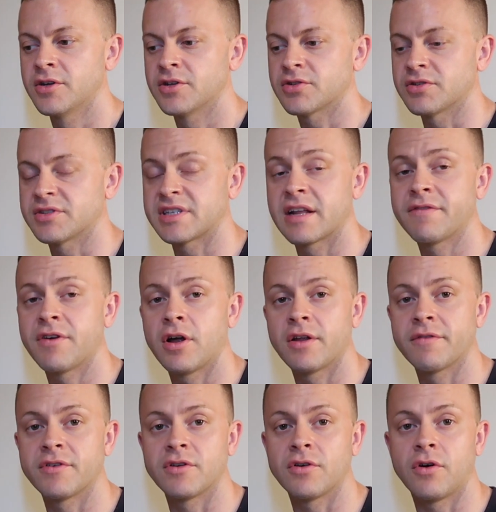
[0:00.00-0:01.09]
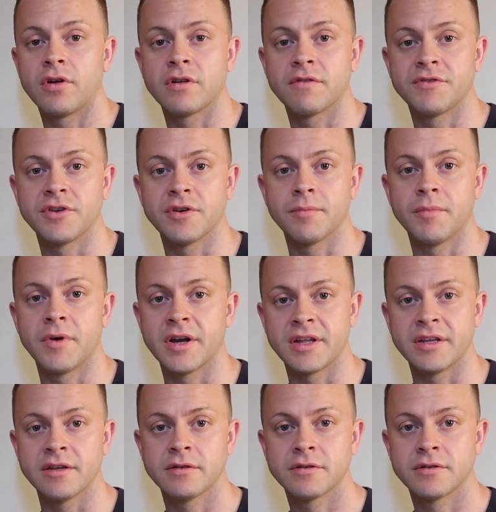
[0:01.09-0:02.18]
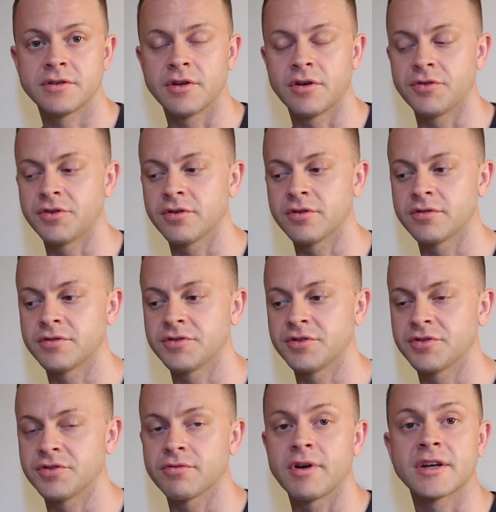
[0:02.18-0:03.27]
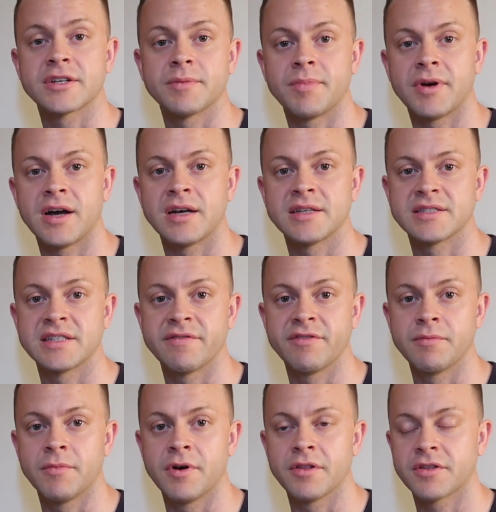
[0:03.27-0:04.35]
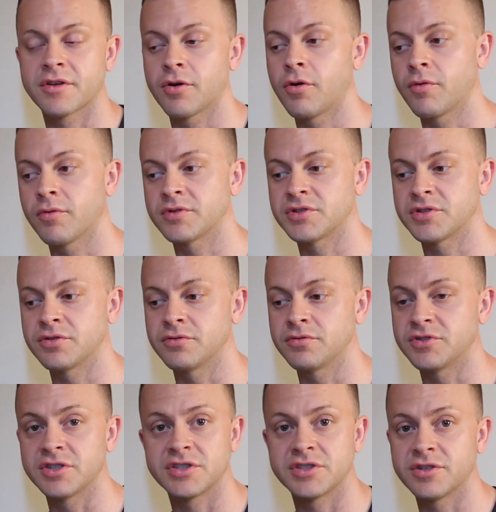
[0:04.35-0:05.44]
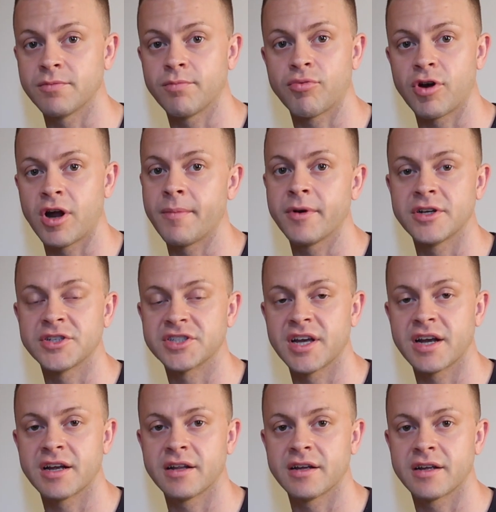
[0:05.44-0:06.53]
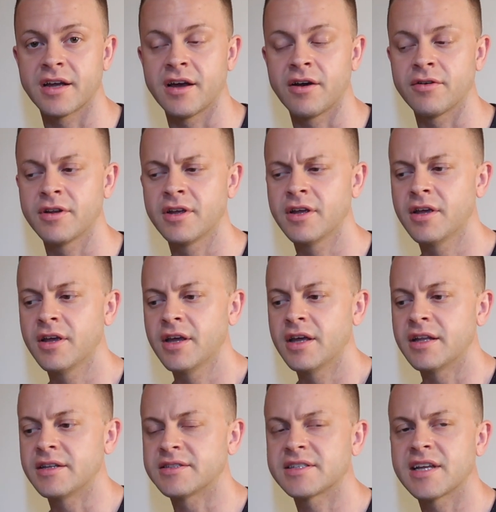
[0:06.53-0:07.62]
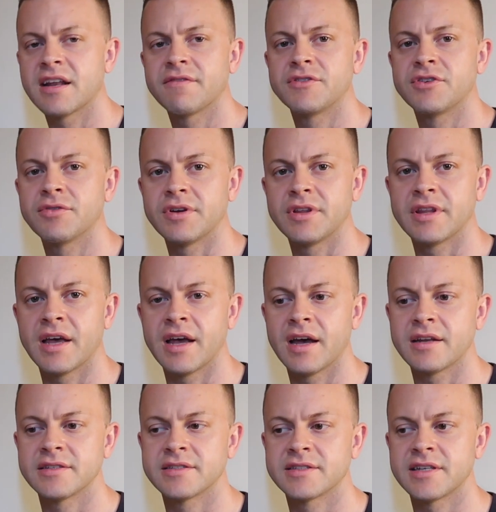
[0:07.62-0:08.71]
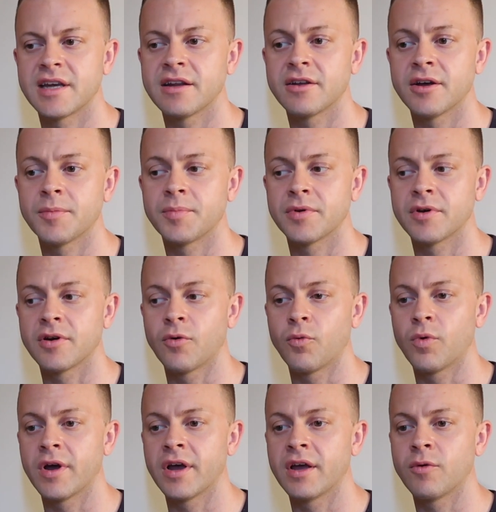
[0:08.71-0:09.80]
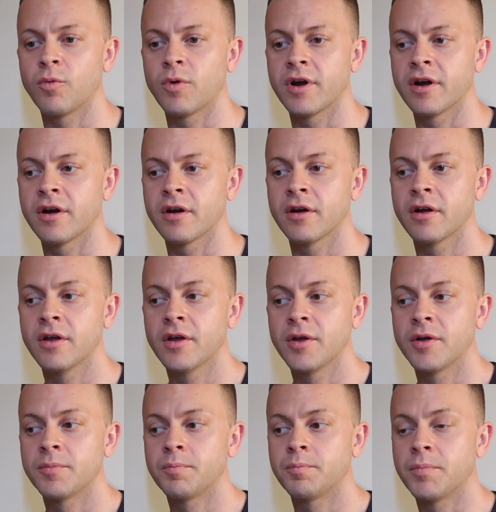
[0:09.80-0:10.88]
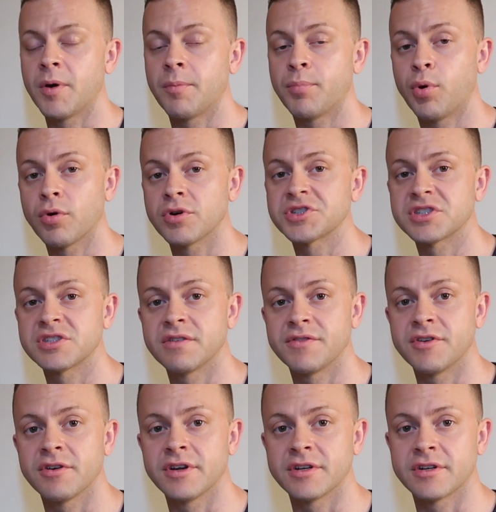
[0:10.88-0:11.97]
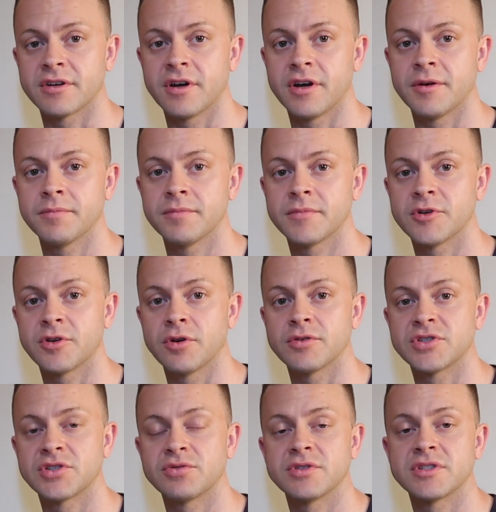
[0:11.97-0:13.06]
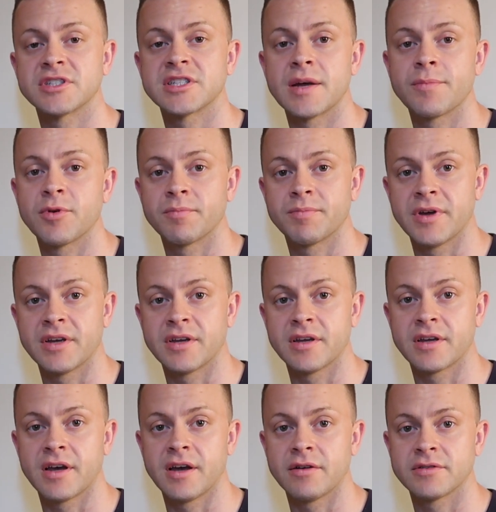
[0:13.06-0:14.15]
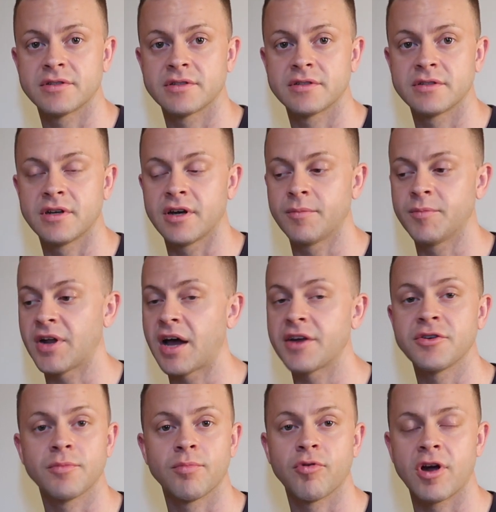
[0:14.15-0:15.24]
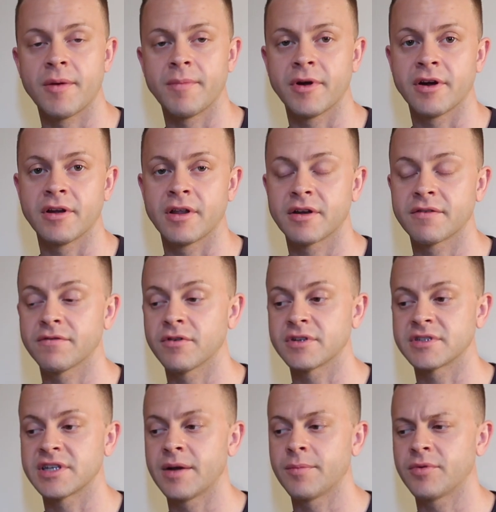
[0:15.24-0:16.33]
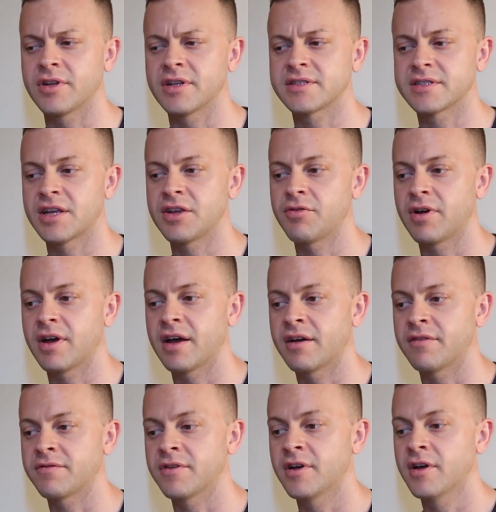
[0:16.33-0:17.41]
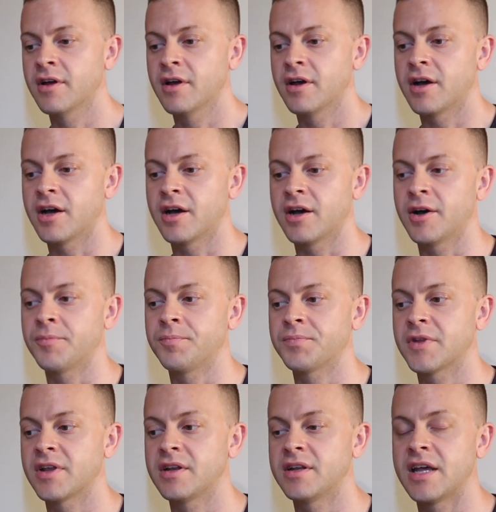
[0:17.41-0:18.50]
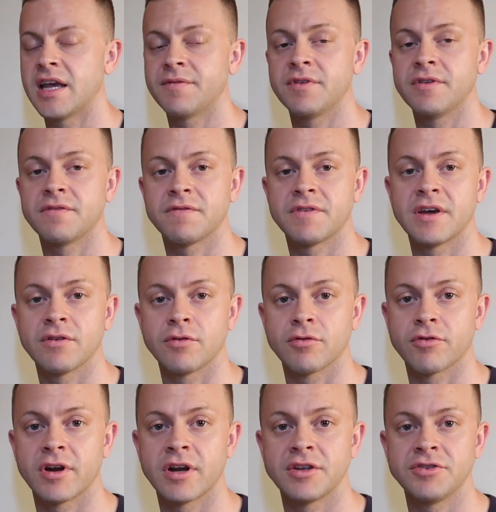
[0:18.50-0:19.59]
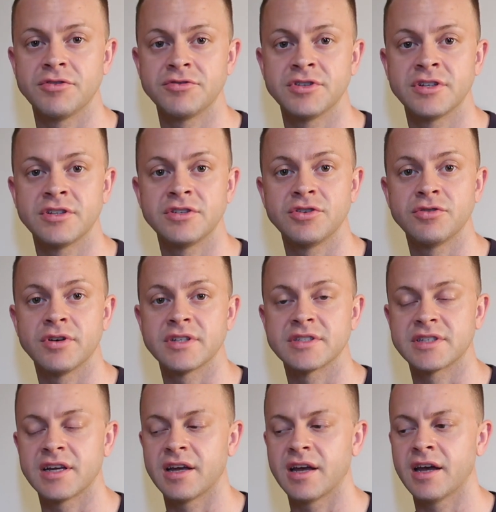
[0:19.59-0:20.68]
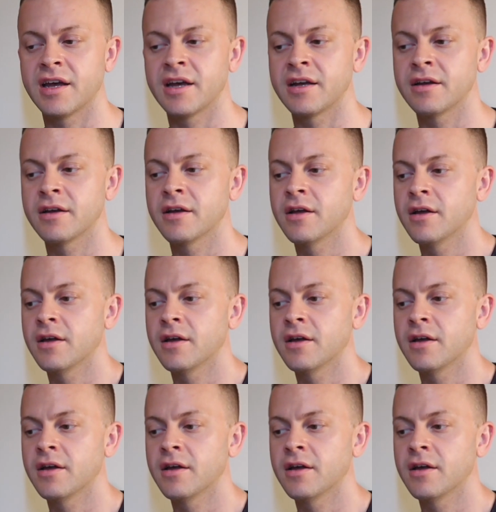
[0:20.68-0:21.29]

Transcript: so instead of having all of your money, your direct deposit every month go to just your primary checking account, instead of doing that, set up a way where a portion of your income goes to a separate bank account, not your primary. Like, for example, let's say you have Navy Federal Credit Union, USAA,